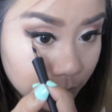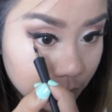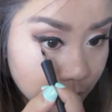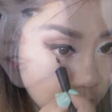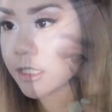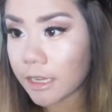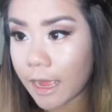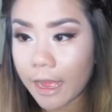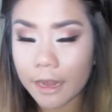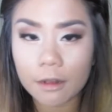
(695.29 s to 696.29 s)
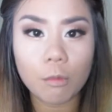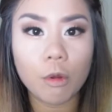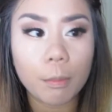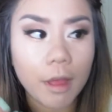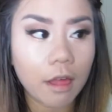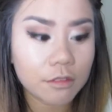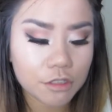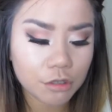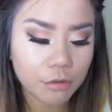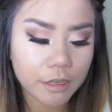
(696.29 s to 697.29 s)
And just to add more balance
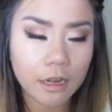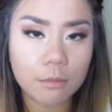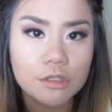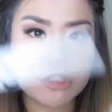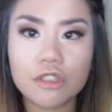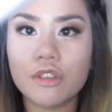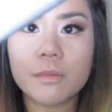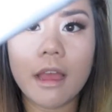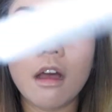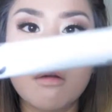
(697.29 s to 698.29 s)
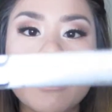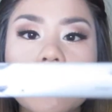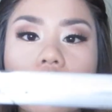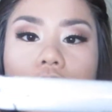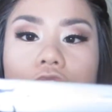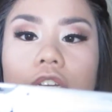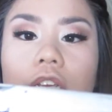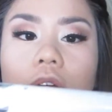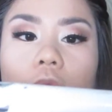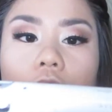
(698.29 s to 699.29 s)
to it, I'm just gonna use my Almay
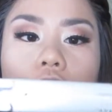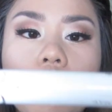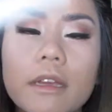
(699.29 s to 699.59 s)
Nourishing One Coat